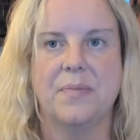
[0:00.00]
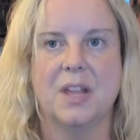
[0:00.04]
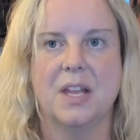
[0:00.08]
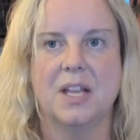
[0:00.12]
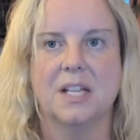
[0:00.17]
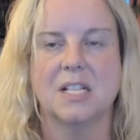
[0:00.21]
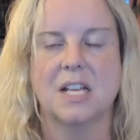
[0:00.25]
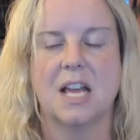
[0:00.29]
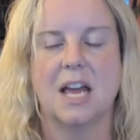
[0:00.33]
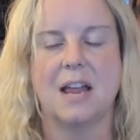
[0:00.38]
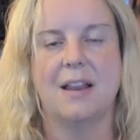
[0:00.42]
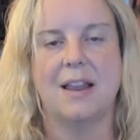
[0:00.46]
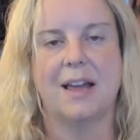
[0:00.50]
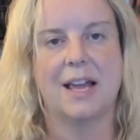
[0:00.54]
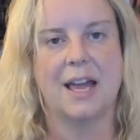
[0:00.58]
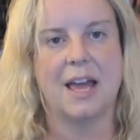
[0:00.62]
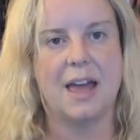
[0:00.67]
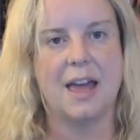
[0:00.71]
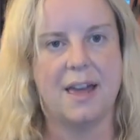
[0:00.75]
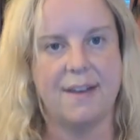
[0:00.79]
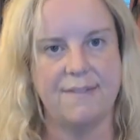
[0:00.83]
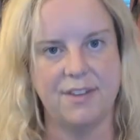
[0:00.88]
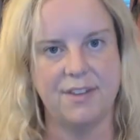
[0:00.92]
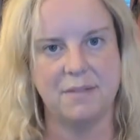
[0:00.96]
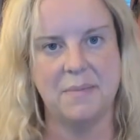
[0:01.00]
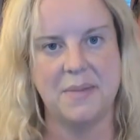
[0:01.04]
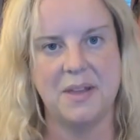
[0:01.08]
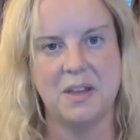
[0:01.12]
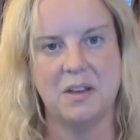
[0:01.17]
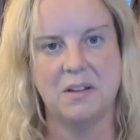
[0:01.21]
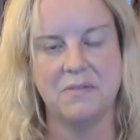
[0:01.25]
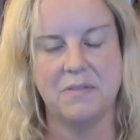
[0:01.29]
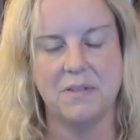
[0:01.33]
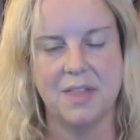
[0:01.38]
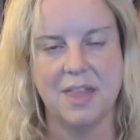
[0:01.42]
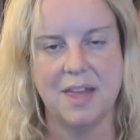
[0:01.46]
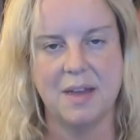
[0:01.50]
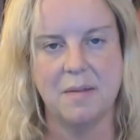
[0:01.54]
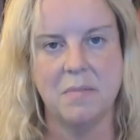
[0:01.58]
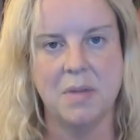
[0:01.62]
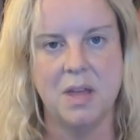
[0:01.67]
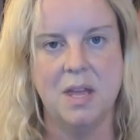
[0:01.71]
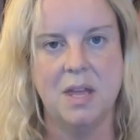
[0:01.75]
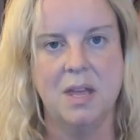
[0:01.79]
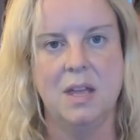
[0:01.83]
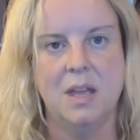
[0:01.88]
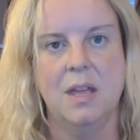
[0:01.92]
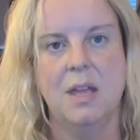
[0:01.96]
it's kind of like a heavy meal for them.
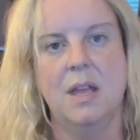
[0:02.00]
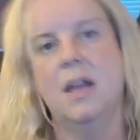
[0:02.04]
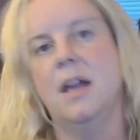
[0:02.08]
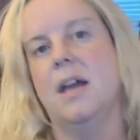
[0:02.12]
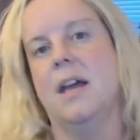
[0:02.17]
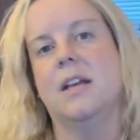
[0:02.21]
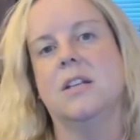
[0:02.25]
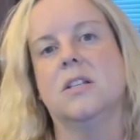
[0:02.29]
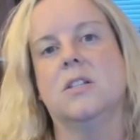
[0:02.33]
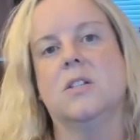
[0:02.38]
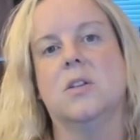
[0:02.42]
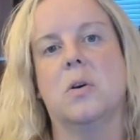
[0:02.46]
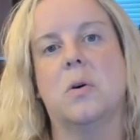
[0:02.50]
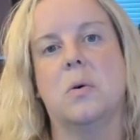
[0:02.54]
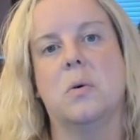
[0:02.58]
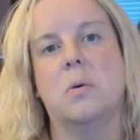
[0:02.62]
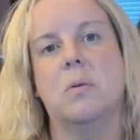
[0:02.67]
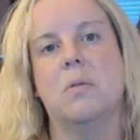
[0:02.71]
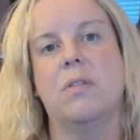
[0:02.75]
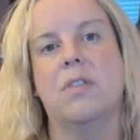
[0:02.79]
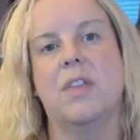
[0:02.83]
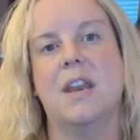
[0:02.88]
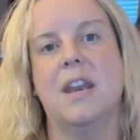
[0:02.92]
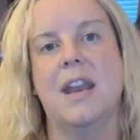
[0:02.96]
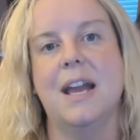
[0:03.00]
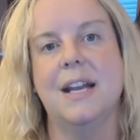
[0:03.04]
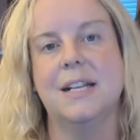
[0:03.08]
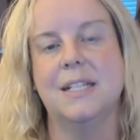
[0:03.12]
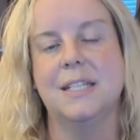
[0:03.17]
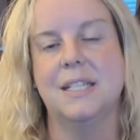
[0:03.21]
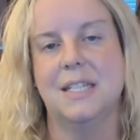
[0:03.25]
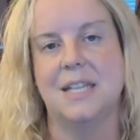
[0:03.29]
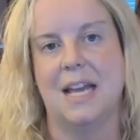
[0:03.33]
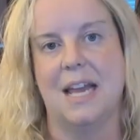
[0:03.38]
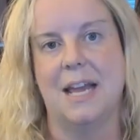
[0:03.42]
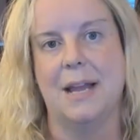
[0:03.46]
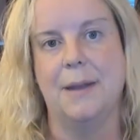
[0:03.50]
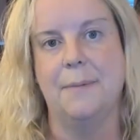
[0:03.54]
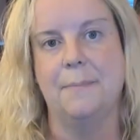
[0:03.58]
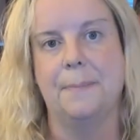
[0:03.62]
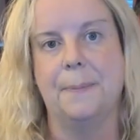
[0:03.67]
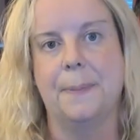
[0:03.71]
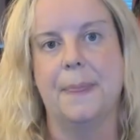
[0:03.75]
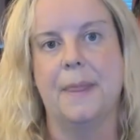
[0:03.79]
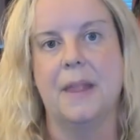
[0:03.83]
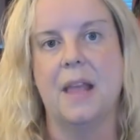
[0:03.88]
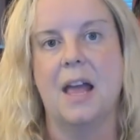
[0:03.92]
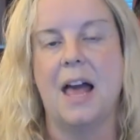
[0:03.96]
So the next day,
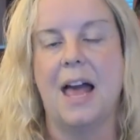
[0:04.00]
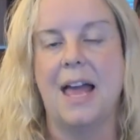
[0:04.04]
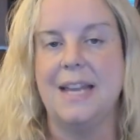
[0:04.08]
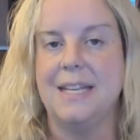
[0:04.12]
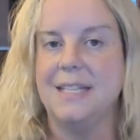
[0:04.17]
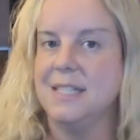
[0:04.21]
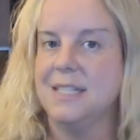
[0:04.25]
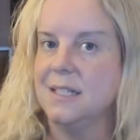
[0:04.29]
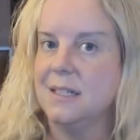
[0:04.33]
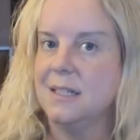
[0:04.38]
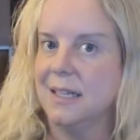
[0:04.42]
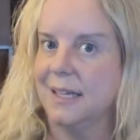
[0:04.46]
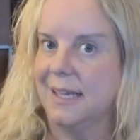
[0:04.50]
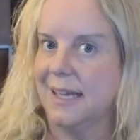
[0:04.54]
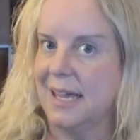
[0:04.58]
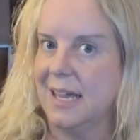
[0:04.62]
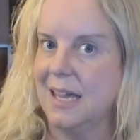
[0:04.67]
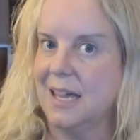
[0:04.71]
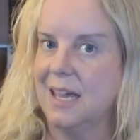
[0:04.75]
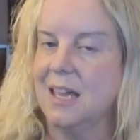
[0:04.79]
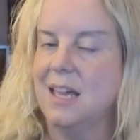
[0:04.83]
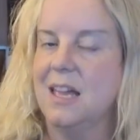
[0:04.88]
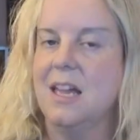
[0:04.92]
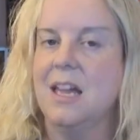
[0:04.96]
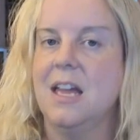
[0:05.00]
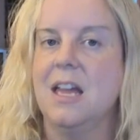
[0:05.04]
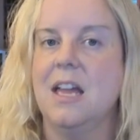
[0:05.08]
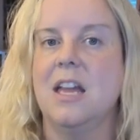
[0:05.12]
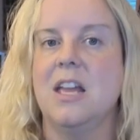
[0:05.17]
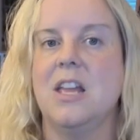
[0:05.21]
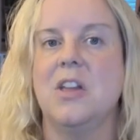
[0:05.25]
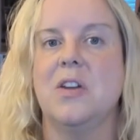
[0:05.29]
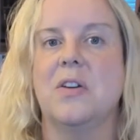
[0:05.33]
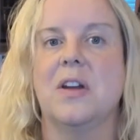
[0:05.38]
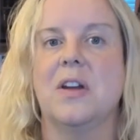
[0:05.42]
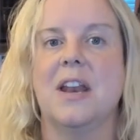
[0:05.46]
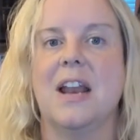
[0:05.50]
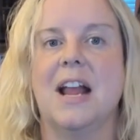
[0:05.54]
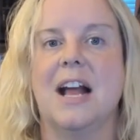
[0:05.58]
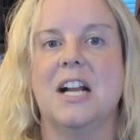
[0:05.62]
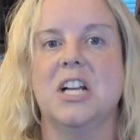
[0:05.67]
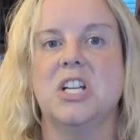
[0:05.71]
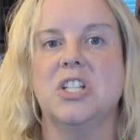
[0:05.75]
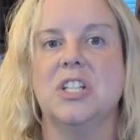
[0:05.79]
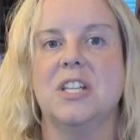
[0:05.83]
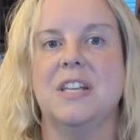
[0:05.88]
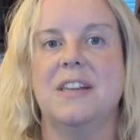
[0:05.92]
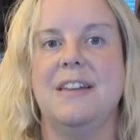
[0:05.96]
ideally, you can
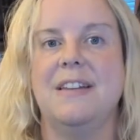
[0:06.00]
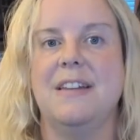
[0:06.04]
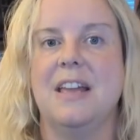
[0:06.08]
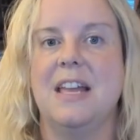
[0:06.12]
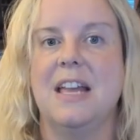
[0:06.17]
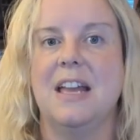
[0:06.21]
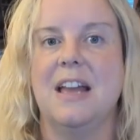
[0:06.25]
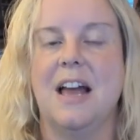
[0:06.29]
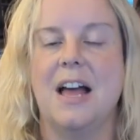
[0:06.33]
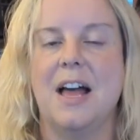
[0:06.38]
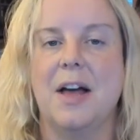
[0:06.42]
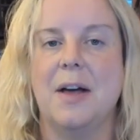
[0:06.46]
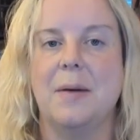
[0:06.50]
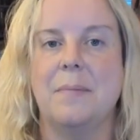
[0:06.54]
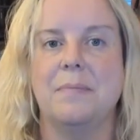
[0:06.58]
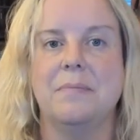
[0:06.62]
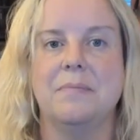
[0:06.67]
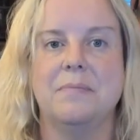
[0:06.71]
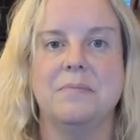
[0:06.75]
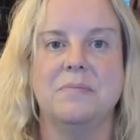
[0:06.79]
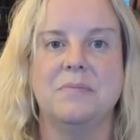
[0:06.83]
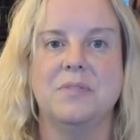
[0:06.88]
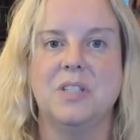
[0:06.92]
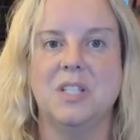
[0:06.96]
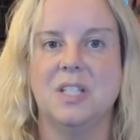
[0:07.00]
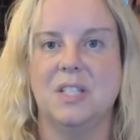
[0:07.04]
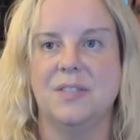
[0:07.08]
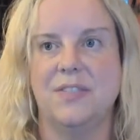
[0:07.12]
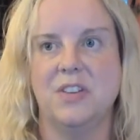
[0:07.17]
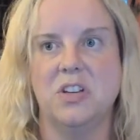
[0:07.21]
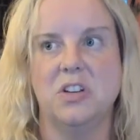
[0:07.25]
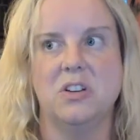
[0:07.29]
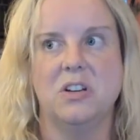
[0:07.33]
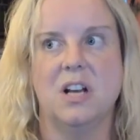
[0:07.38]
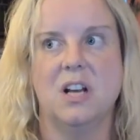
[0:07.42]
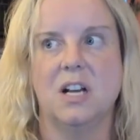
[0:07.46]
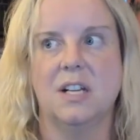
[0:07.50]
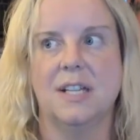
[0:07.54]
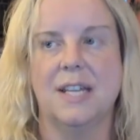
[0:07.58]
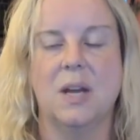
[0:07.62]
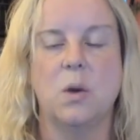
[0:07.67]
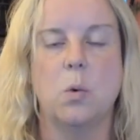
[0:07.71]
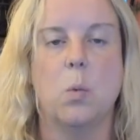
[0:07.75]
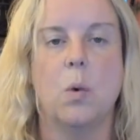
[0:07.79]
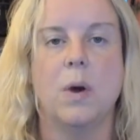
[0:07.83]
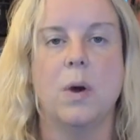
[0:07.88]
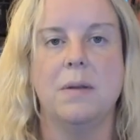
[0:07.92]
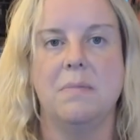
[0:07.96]
actually just feed your dog
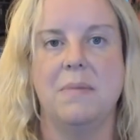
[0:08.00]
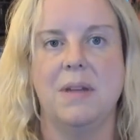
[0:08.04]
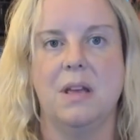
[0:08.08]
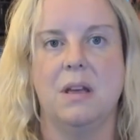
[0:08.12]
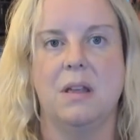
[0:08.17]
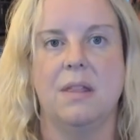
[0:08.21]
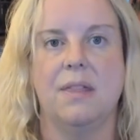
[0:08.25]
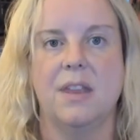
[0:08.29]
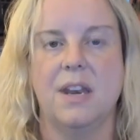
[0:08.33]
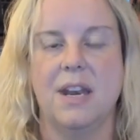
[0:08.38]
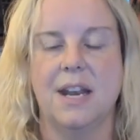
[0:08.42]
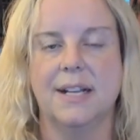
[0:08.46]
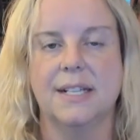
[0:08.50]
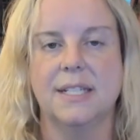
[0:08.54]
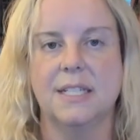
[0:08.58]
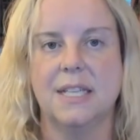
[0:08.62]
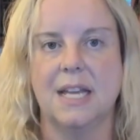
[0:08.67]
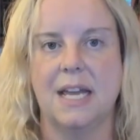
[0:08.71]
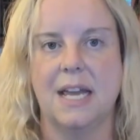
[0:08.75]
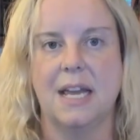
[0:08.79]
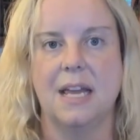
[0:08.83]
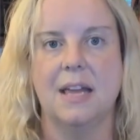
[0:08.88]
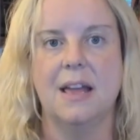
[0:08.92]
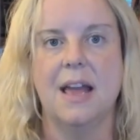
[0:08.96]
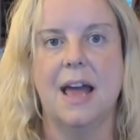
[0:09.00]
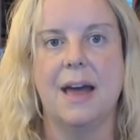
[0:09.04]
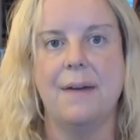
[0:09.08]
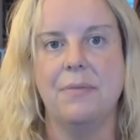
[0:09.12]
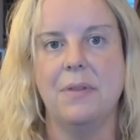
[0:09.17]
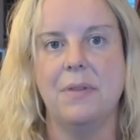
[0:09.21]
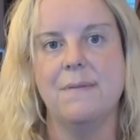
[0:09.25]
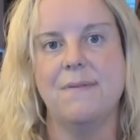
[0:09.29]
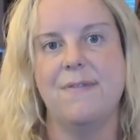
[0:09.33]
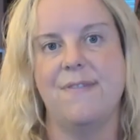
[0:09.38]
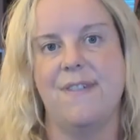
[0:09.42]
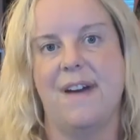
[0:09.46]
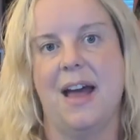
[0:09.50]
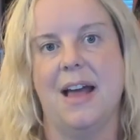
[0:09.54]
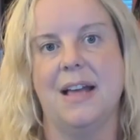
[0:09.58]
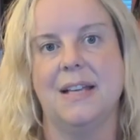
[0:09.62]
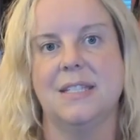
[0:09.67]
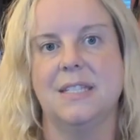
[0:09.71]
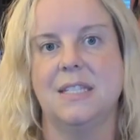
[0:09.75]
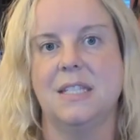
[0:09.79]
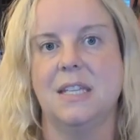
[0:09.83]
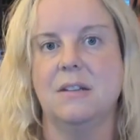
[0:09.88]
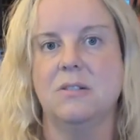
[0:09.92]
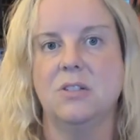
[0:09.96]
like one meal the next day. Have them
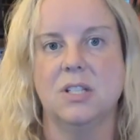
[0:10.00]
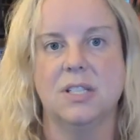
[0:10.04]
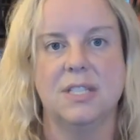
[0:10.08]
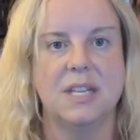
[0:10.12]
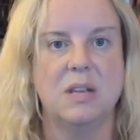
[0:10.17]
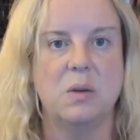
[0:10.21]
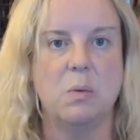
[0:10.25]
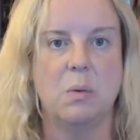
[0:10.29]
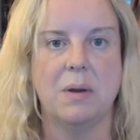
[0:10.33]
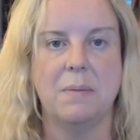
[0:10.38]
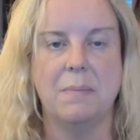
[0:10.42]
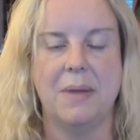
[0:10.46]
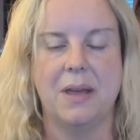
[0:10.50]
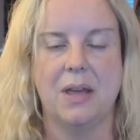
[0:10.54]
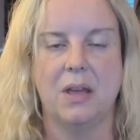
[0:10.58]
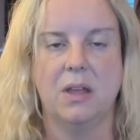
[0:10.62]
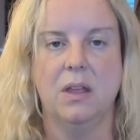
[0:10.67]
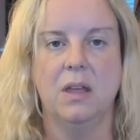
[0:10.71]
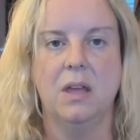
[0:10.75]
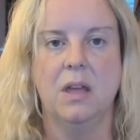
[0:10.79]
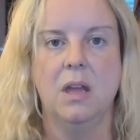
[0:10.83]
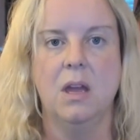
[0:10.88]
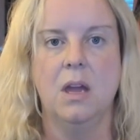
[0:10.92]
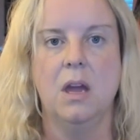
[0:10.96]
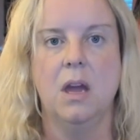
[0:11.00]
fast, just eat one meal.